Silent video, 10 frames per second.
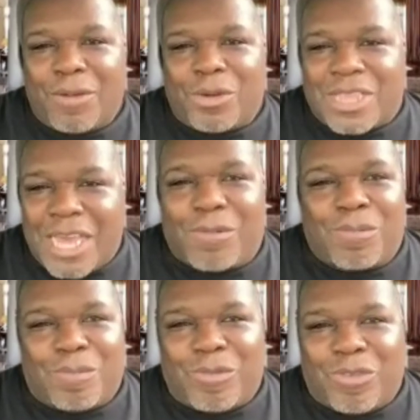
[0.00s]
without
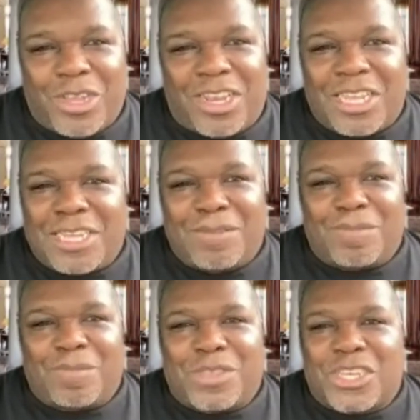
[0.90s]
really
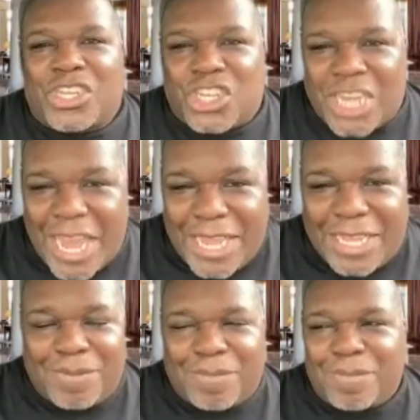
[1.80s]
the
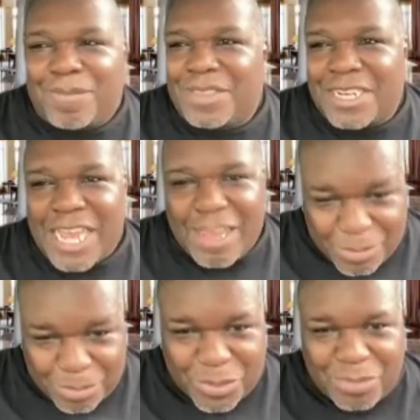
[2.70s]
shame and
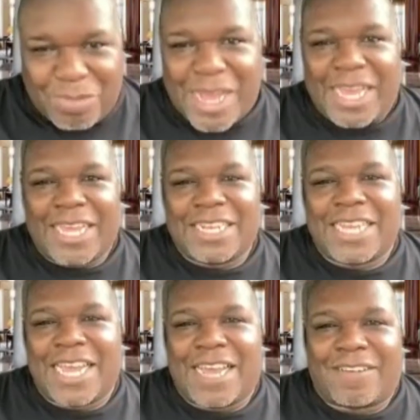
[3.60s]
have to put my head
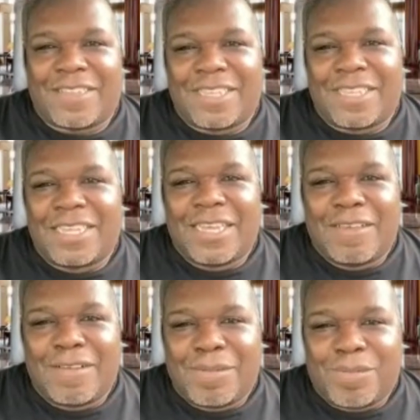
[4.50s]
down.
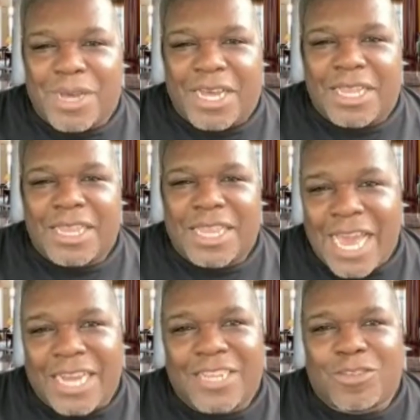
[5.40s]
But
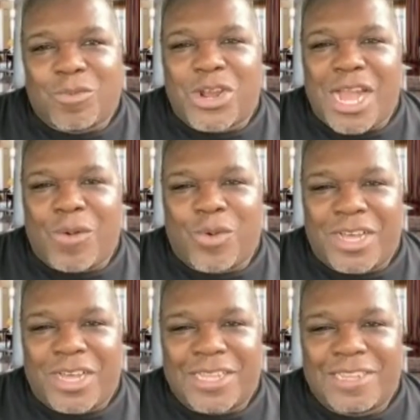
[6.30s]
that is where I
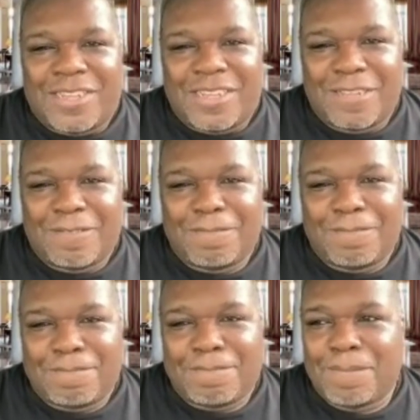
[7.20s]
was.
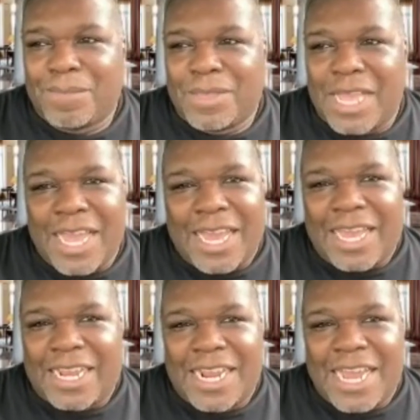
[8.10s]

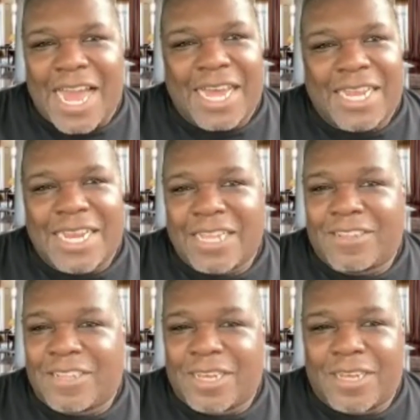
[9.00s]
And
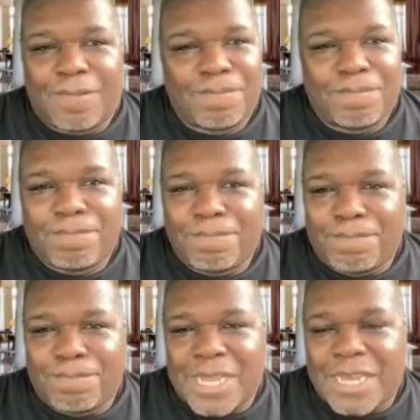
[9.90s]
that's a
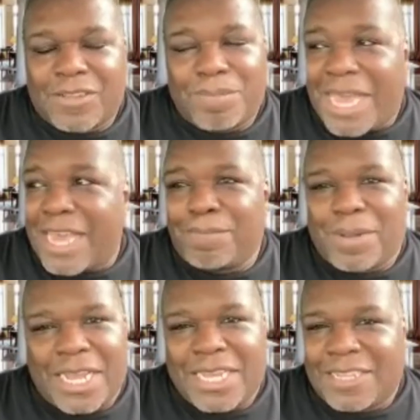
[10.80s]
bad
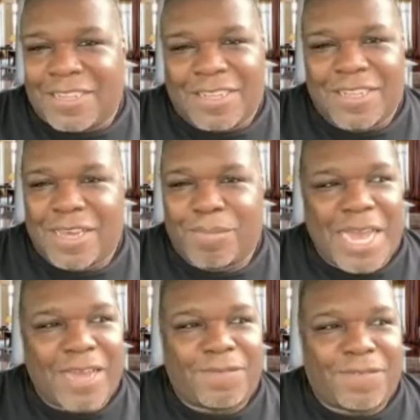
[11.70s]
place, a
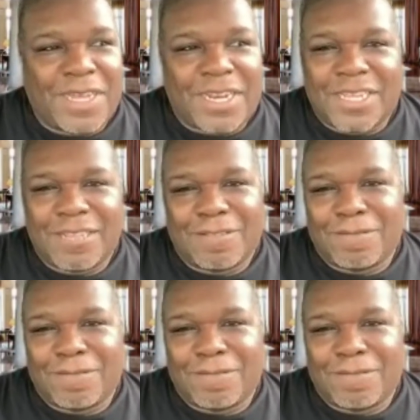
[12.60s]
bad feeling.